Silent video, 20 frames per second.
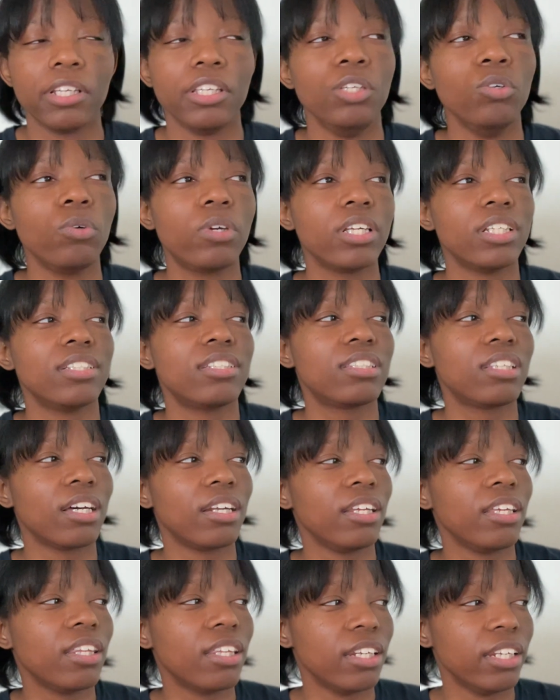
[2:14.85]
You can
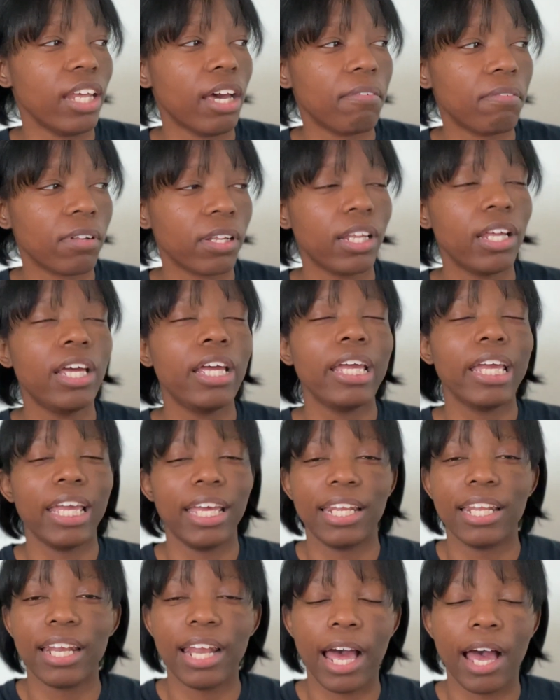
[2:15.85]
study the devil
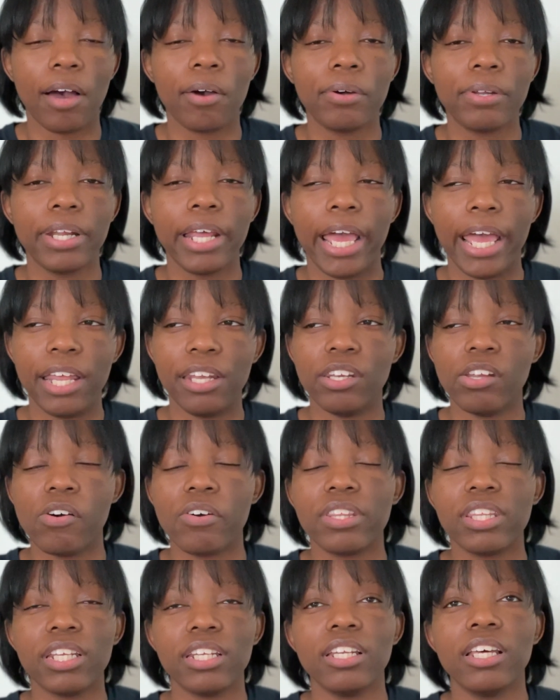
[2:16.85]
in and out and
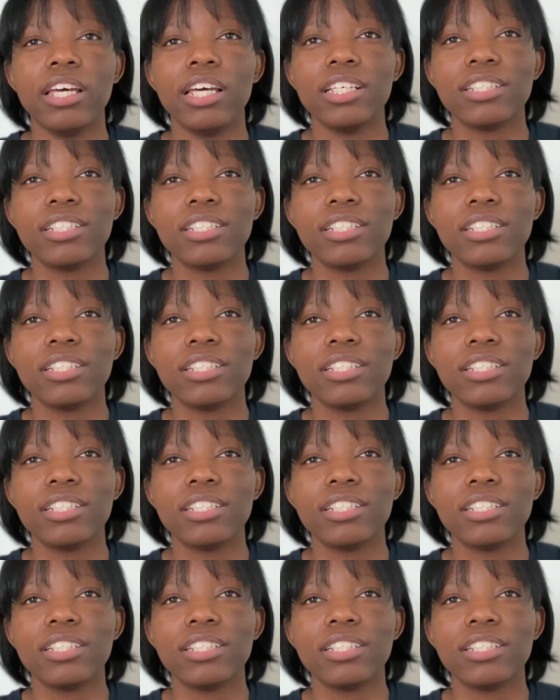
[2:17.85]
know that